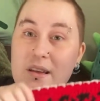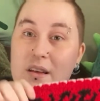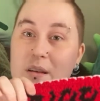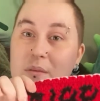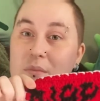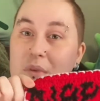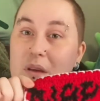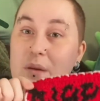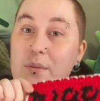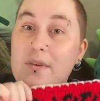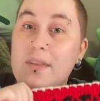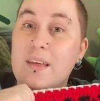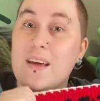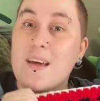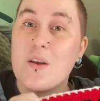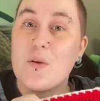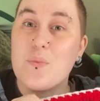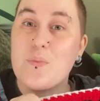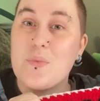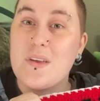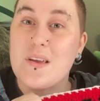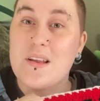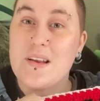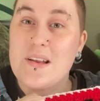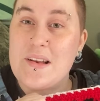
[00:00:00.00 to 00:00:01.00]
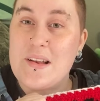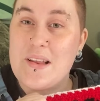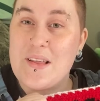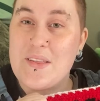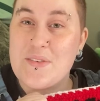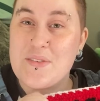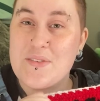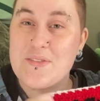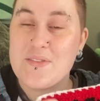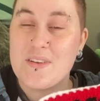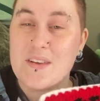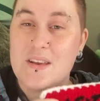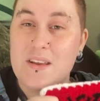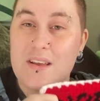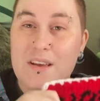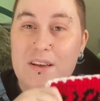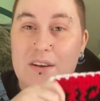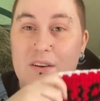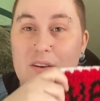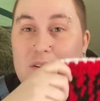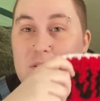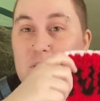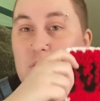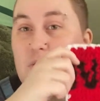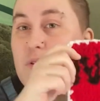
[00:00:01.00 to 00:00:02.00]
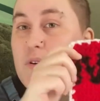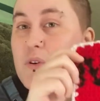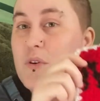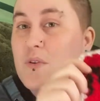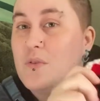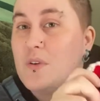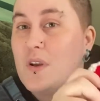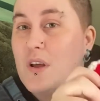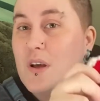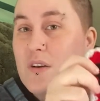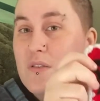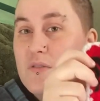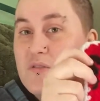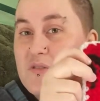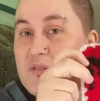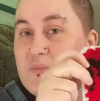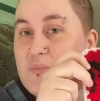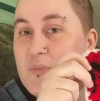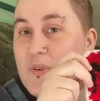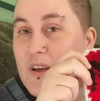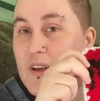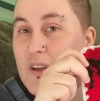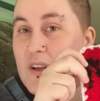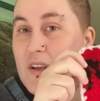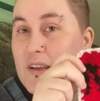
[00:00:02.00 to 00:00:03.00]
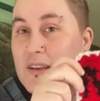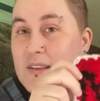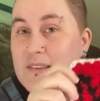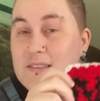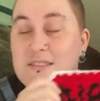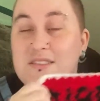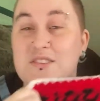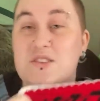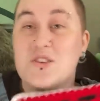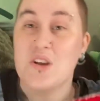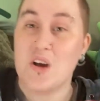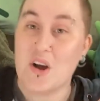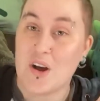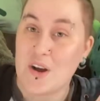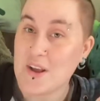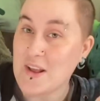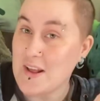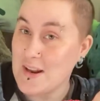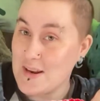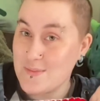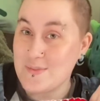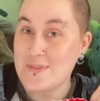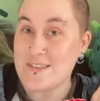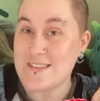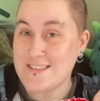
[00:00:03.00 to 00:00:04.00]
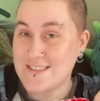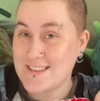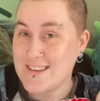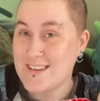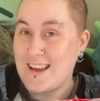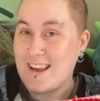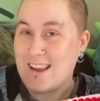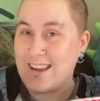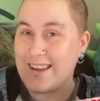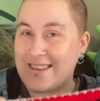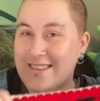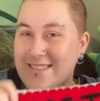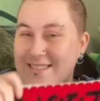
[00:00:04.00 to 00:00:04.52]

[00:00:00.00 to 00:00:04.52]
Maybe that'll be in another video, who knows, but it is not going to be today.